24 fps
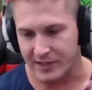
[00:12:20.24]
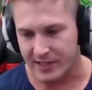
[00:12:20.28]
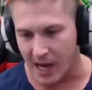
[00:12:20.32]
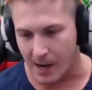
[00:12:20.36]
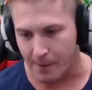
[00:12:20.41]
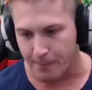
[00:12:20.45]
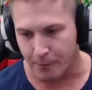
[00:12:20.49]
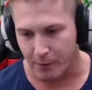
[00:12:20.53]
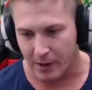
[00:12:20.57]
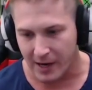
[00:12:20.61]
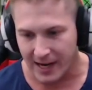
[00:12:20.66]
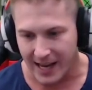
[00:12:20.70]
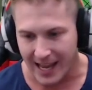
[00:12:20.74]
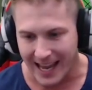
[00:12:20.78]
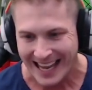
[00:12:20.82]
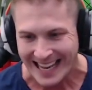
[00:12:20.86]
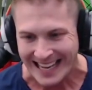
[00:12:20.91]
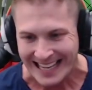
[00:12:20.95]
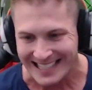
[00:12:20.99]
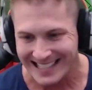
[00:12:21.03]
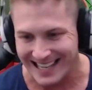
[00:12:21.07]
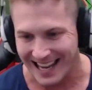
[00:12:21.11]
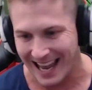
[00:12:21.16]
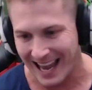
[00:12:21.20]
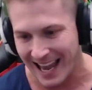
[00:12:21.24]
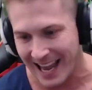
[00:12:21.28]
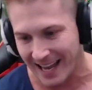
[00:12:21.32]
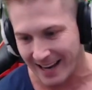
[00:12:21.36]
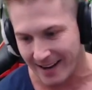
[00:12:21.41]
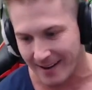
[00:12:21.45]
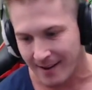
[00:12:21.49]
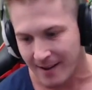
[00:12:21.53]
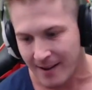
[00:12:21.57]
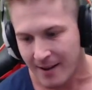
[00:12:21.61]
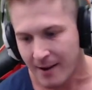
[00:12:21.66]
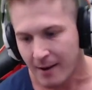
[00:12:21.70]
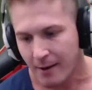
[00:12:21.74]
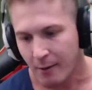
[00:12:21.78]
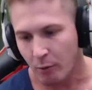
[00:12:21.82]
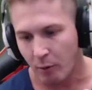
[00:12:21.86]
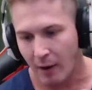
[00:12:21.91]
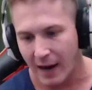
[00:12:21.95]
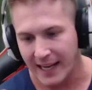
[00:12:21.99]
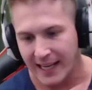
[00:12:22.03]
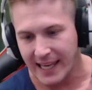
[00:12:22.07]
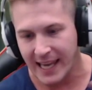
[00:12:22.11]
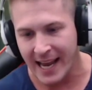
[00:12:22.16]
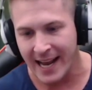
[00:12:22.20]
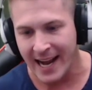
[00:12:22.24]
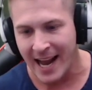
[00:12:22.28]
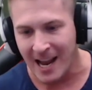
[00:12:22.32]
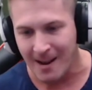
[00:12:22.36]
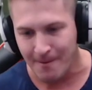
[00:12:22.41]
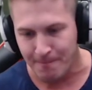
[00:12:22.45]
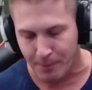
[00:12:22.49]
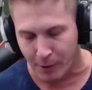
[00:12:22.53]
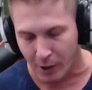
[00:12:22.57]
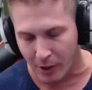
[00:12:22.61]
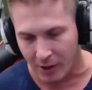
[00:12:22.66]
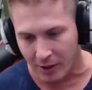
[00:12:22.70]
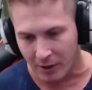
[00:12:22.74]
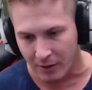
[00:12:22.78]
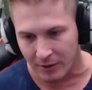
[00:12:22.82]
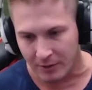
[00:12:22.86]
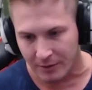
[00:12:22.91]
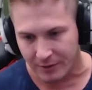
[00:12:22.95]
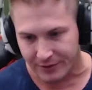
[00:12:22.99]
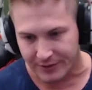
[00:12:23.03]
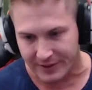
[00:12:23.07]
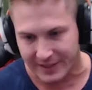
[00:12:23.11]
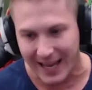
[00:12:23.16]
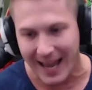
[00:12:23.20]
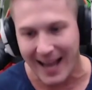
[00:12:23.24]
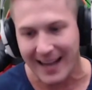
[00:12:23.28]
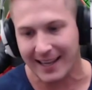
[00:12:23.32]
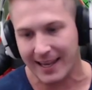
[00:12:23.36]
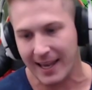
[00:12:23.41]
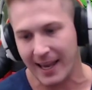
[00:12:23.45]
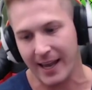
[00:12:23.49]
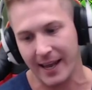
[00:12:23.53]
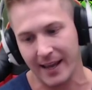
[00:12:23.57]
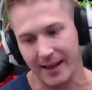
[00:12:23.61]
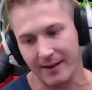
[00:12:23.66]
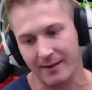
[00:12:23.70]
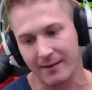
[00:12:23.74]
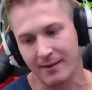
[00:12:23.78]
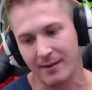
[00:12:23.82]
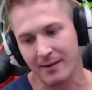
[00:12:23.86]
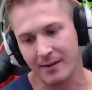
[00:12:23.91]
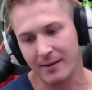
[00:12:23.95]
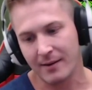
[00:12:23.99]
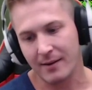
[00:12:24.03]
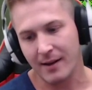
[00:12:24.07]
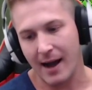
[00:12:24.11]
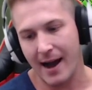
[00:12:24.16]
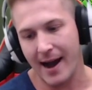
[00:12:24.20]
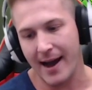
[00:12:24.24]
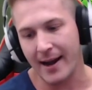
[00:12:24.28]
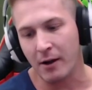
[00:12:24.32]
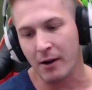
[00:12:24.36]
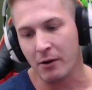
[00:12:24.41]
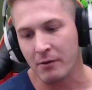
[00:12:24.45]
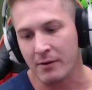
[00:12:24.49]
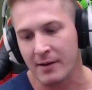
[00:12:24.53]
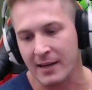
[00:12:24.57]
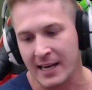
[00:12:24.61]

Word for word: up with int hit? Why can't I pull tech hit? I don't